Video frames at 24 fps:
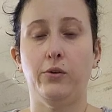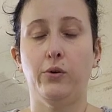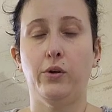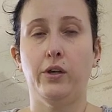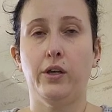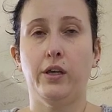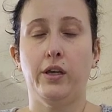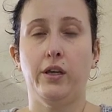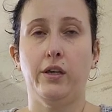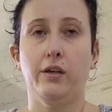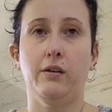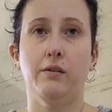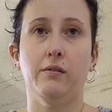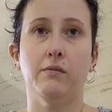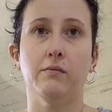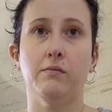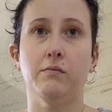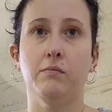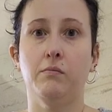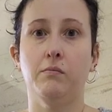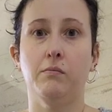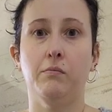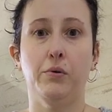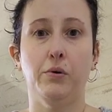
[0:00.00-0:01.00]
you can get
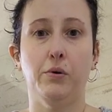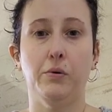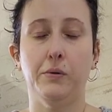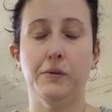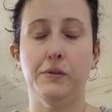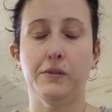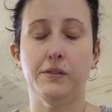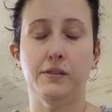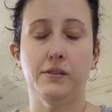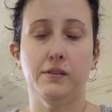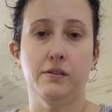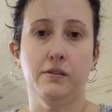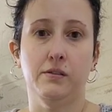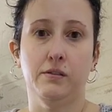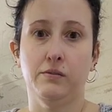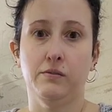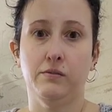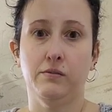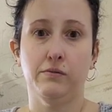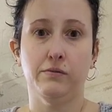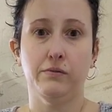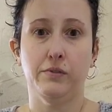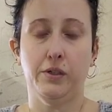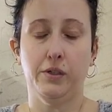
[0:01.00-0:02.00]
boas,
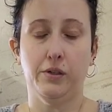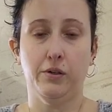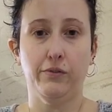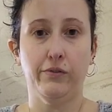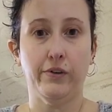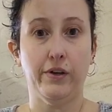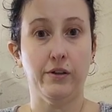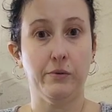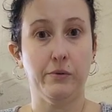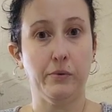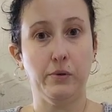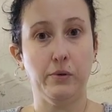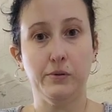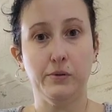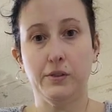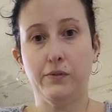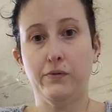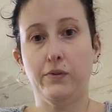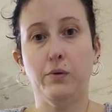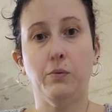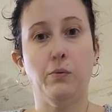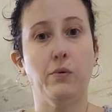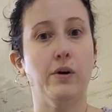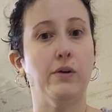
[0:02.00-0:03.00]
feather boas
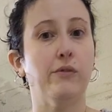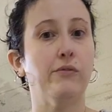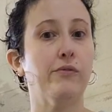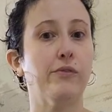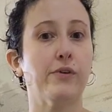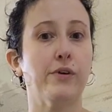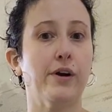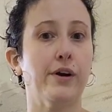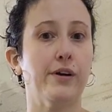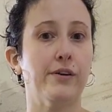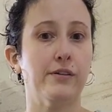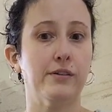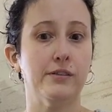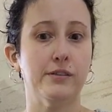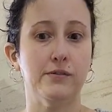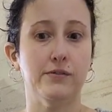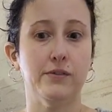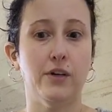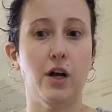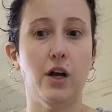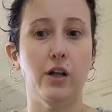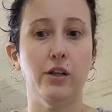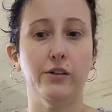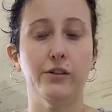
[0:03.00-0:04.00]
if you want for hundreds of
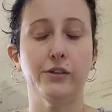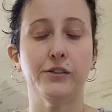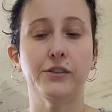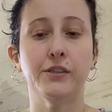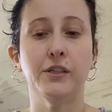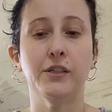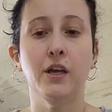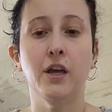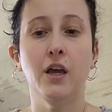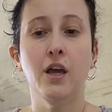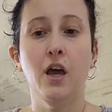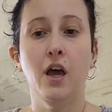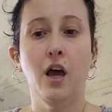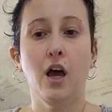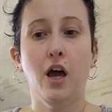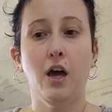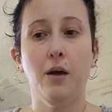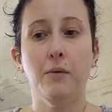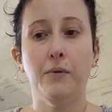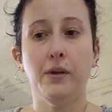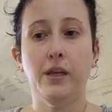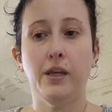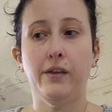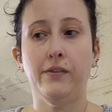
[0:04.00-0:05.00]
dollars.
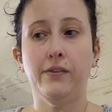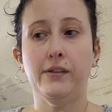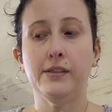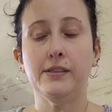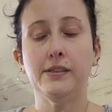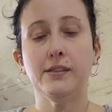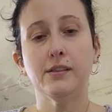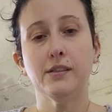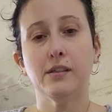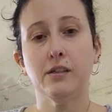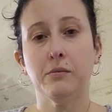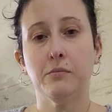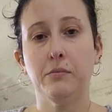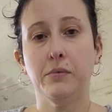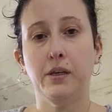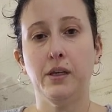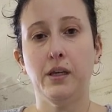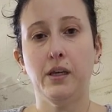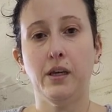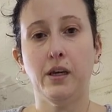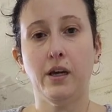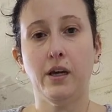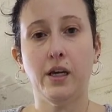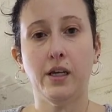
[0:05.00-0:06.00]
But again, this is going to
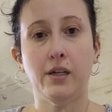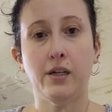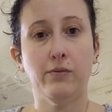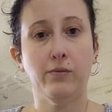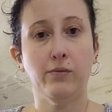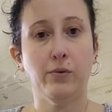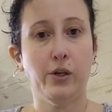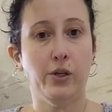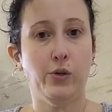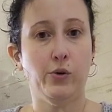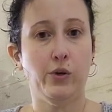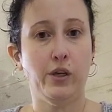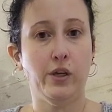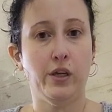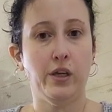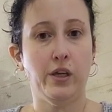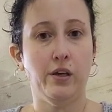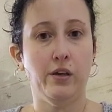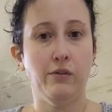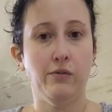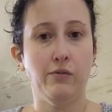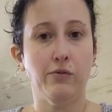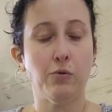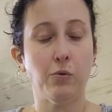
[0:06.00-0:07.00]
be kind of what you can
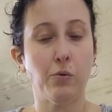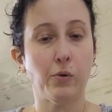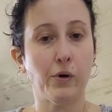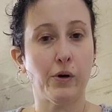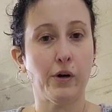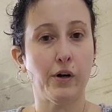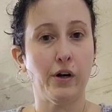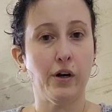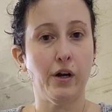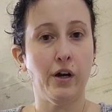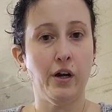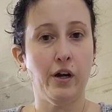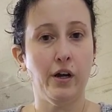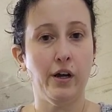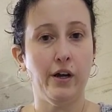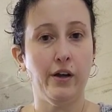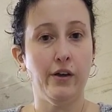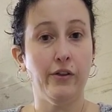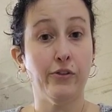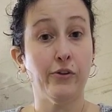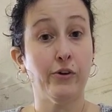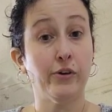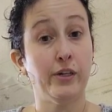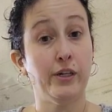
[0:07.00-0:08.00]
get for
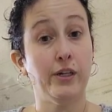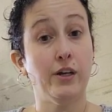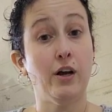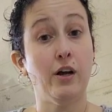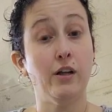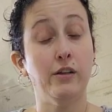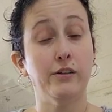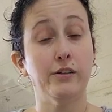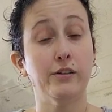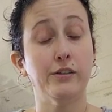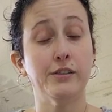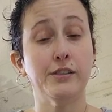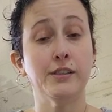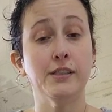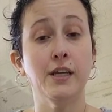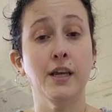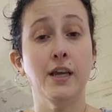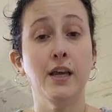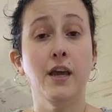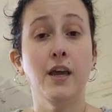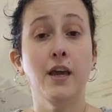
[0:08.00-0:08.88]
$30.